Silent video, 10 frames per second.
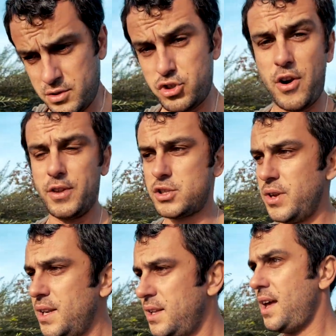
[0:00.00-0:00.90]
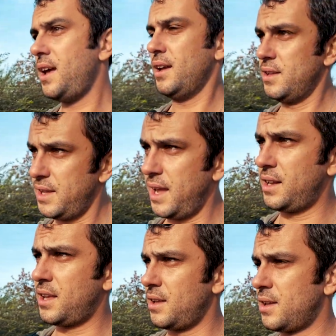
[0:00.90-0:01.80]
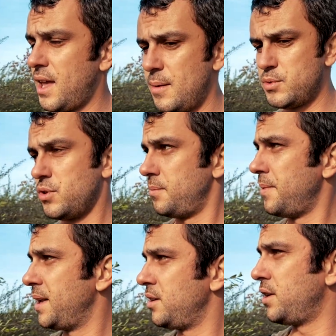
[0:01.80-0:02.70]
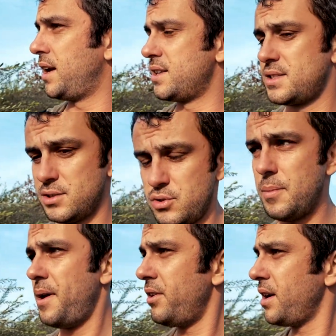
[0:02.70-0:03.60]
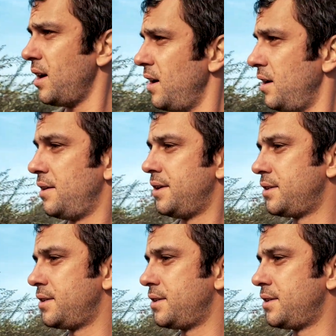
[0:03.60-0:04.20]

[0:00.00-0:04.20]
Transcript: travel to India, in the end he came to the United States, to America,